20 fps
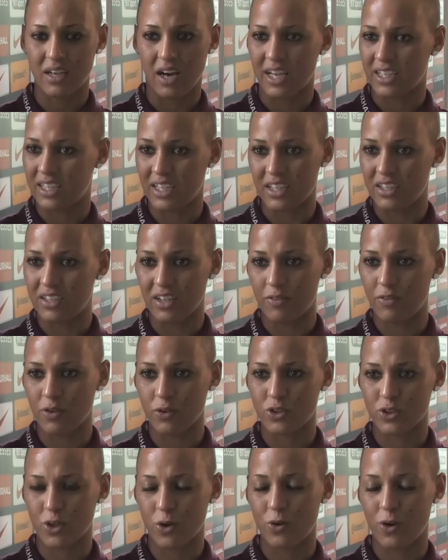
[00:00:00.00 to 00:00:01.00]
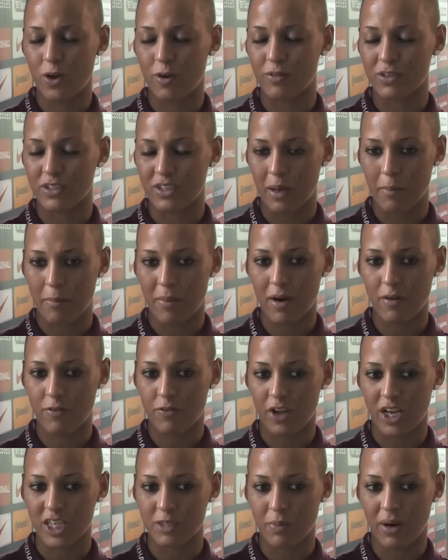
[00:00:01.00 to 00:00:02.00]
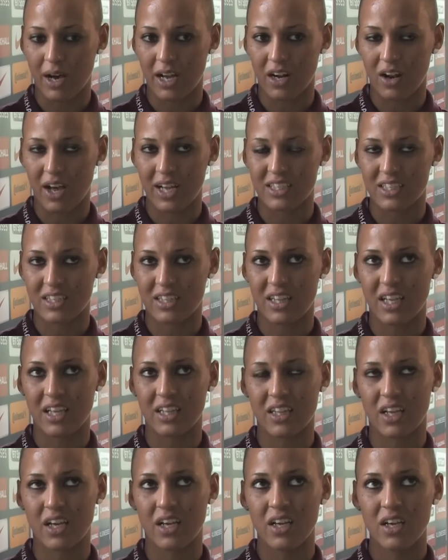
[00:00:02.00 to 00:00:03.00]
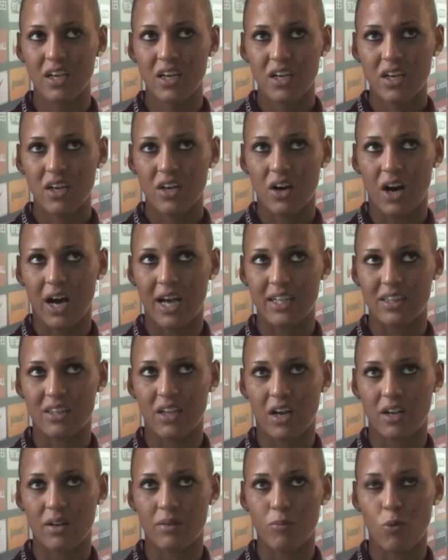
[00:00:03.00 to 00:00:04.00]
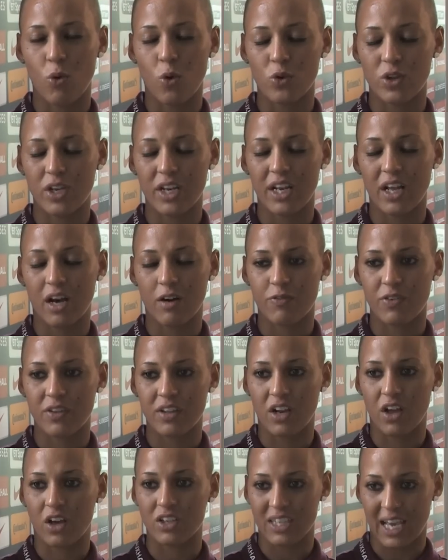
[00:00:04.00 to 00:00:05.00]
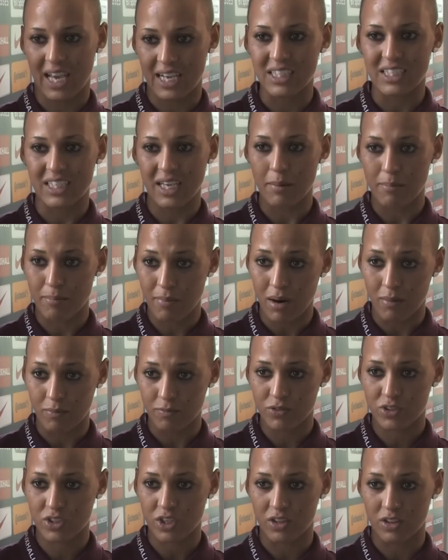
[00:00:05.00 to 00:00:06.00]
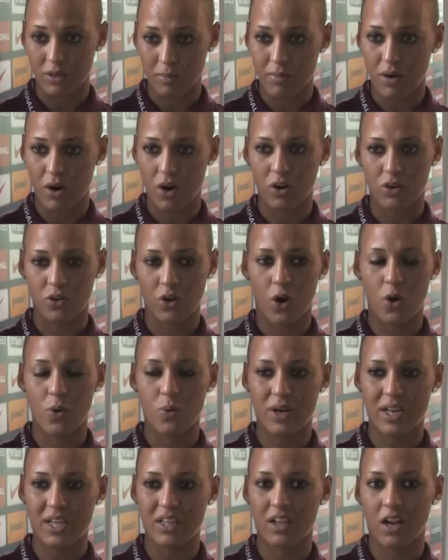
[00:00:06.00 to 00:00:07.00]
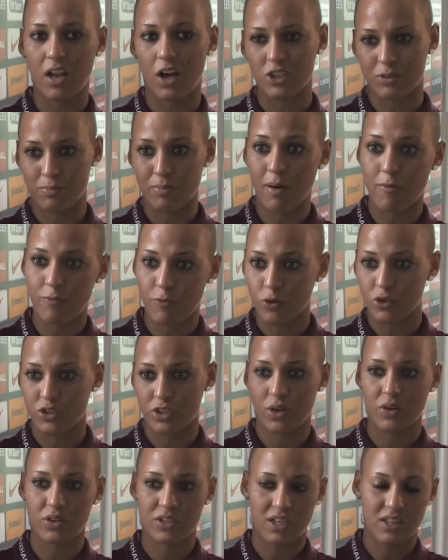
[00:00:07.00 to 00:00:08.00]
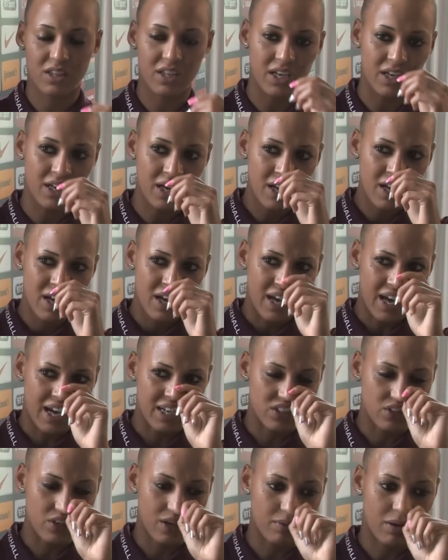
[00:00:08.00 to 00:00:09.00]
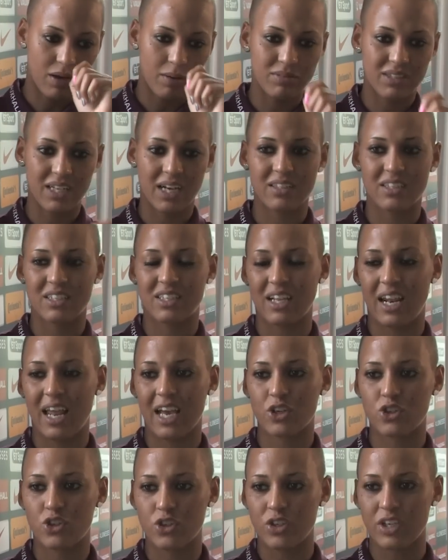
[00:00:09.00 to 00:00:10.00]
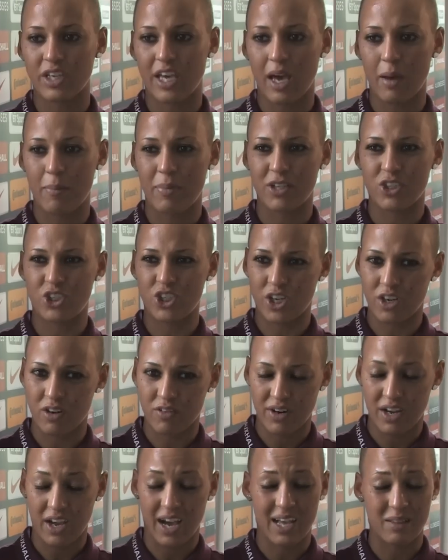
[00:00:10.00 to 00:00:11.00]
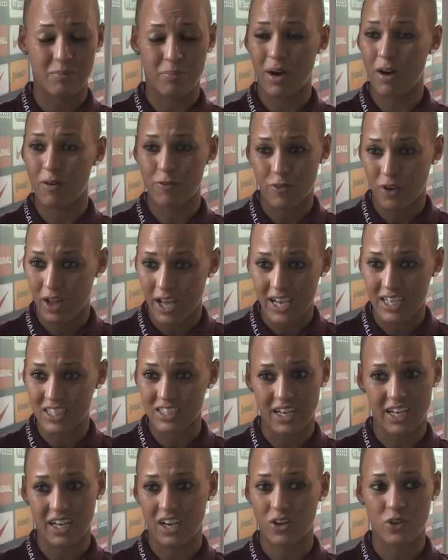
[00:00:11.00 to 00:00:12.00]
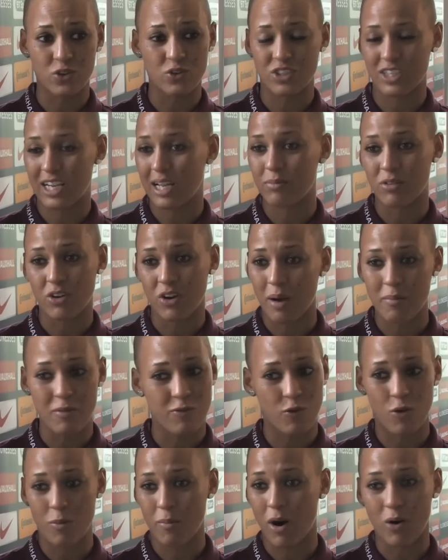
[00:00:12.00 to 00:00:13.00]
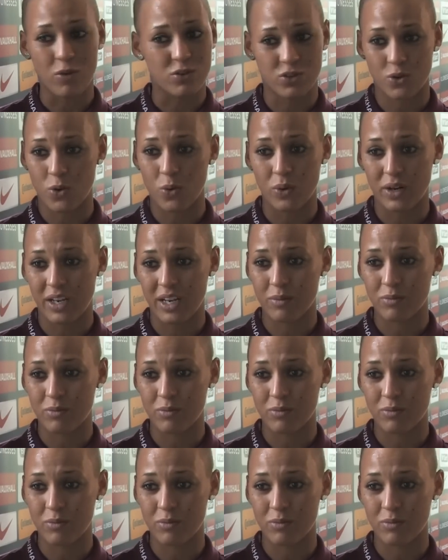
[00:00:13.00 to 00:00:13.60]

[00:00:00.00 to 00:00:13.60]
I did. I felt so nervous. I had butterflies, but I'd like to think that I had done more than enough in the last 18 months under Mark, not only the last month or so, because I think as time comes down to selection, you get a bit jittery. I had butterflies, like I couldn't sleep the night before Mark was calling.